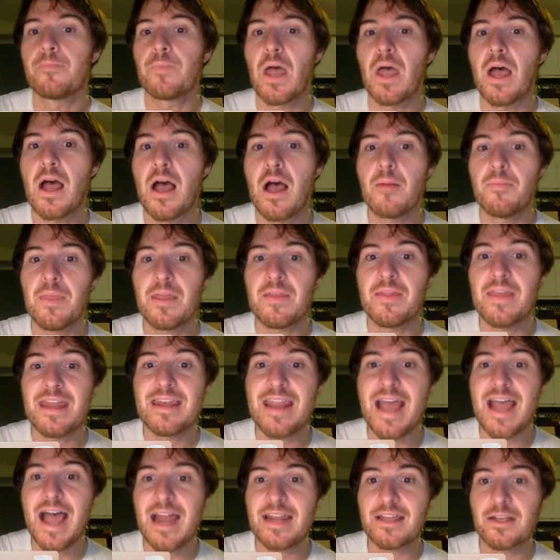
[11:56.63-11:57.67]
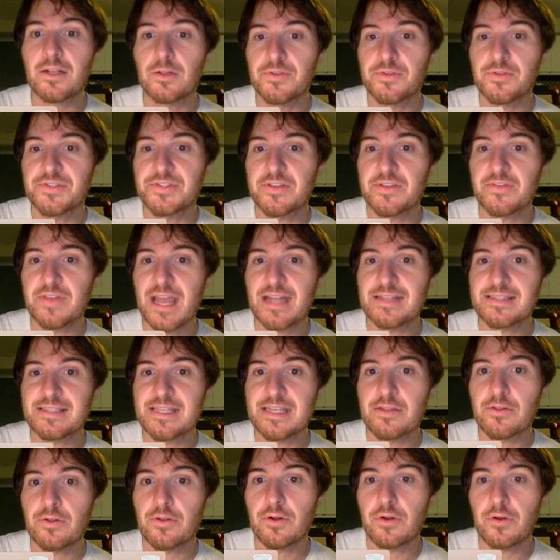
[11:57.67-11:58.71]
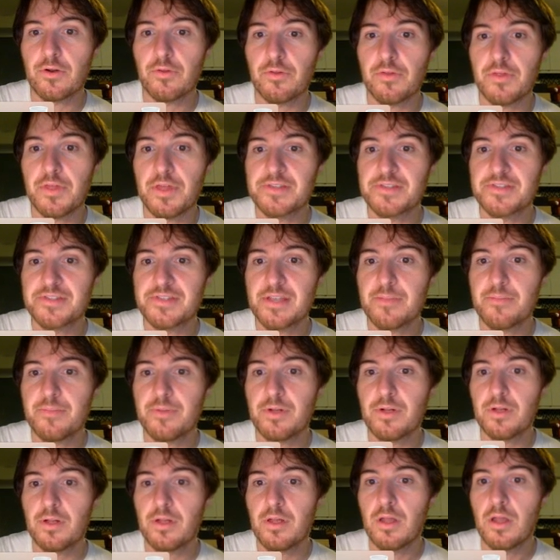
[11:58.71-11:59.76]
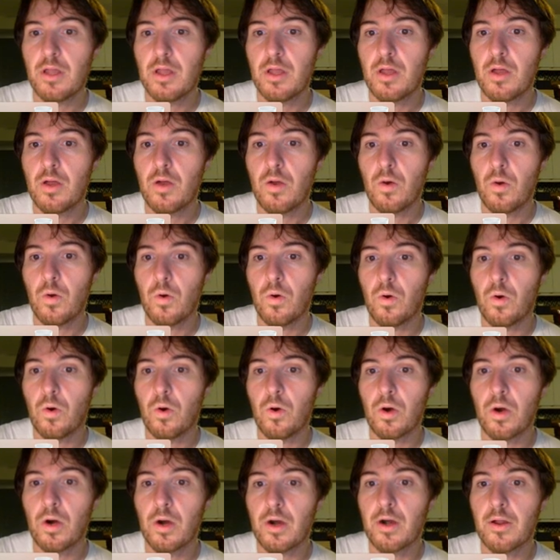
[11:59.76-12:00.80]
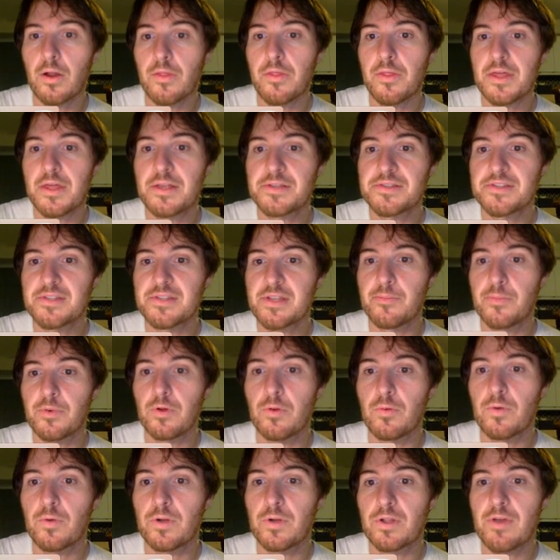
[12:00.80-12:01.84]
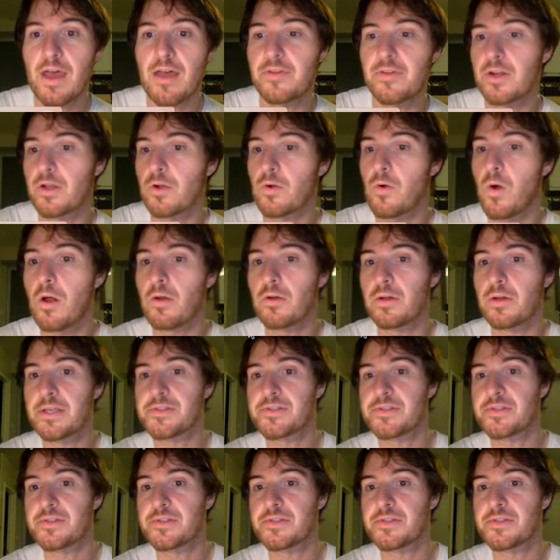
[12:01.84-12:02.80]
And then non-inclusive gets either this symbol or this symbol when you have inequalities,